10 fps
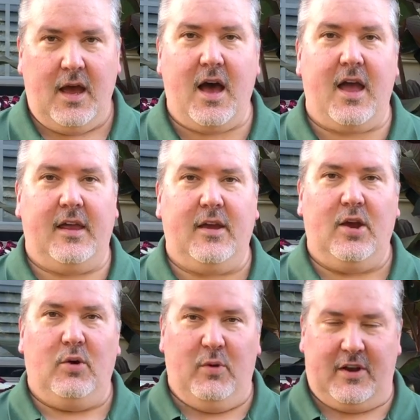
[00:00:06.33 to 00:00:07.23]
Hi,
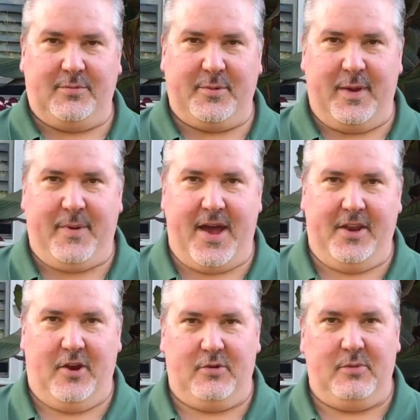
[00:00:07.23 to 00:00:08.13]
welcome to my
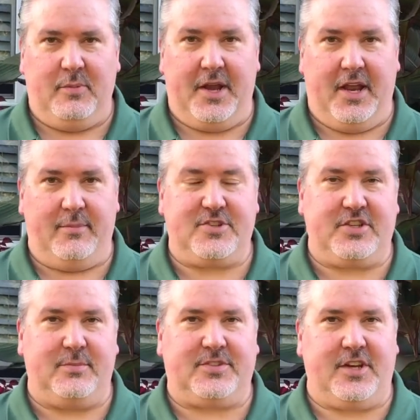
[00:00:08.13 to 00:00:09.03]
patio. My name is
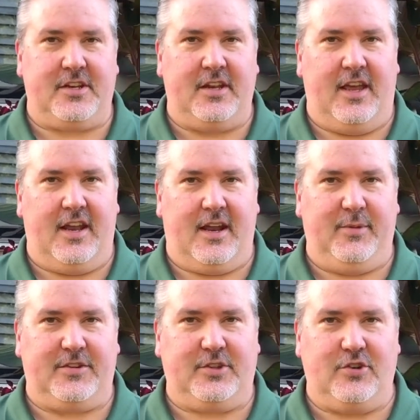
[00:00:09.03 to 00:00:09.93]
Jim Sutton and I'm
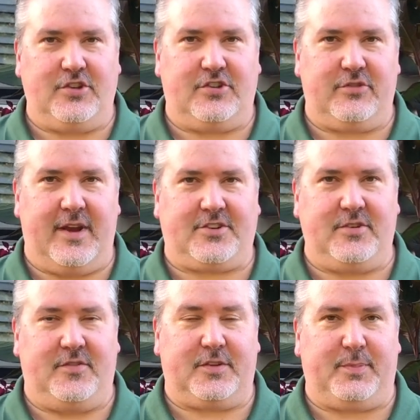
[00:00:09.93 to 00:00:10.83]
the Associate
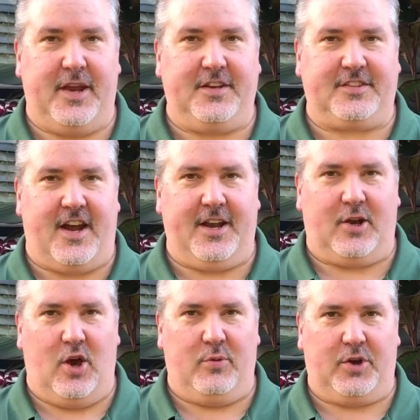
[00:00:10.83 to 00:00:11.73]
Director of Display Design at
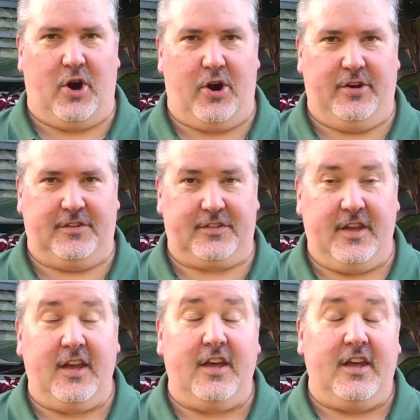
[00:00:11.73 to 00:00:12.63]
Longwood Gardens.
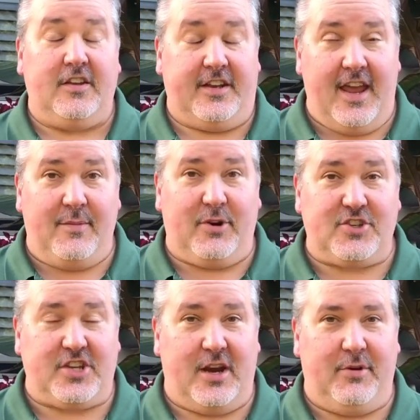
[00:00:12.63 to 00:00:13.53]
Today I'm going
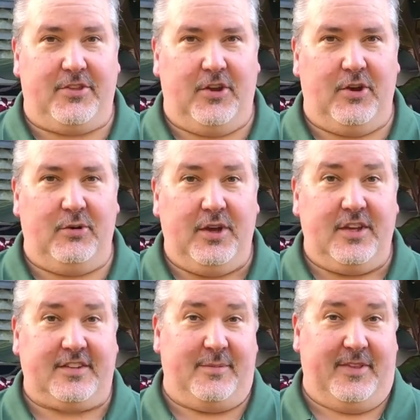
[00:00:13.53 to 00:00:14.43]
to share with you
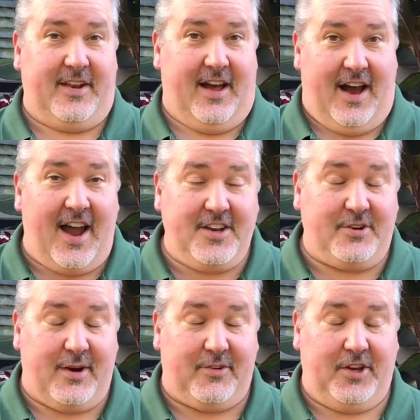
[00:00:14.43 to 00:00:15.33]
something that I
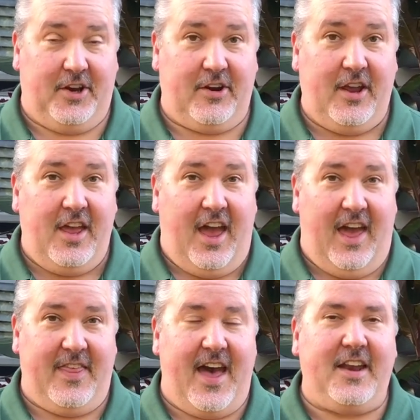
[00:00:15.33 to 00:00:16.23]
do every year,
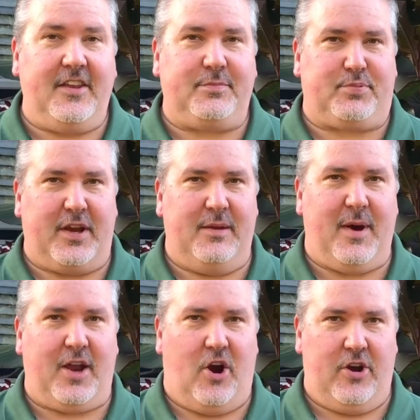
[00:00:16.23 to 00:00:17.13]
and that is bringing
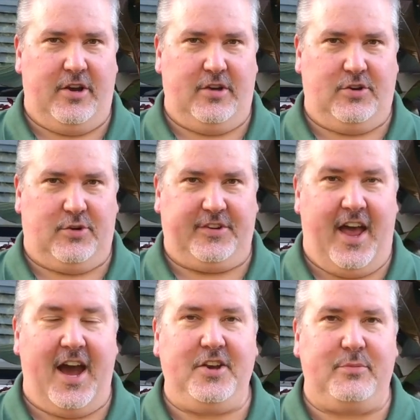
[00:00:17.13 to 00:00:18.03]
my garden indoors.
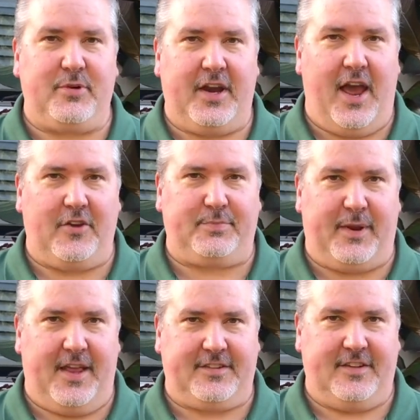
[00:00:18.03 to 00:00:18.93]
How do you bring
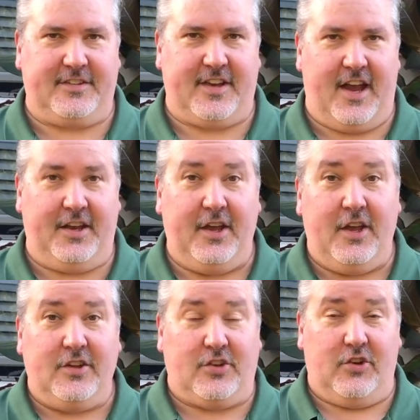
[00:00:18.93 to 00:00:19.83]
houseplants inside
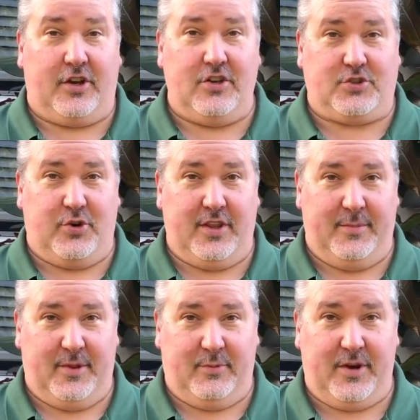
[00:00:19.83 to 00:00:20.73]
so you can enjoy
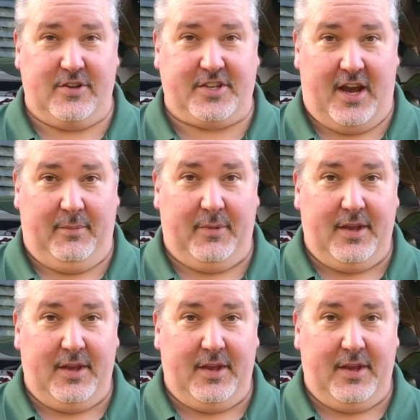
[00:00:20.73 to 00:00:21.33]
them in the winter time?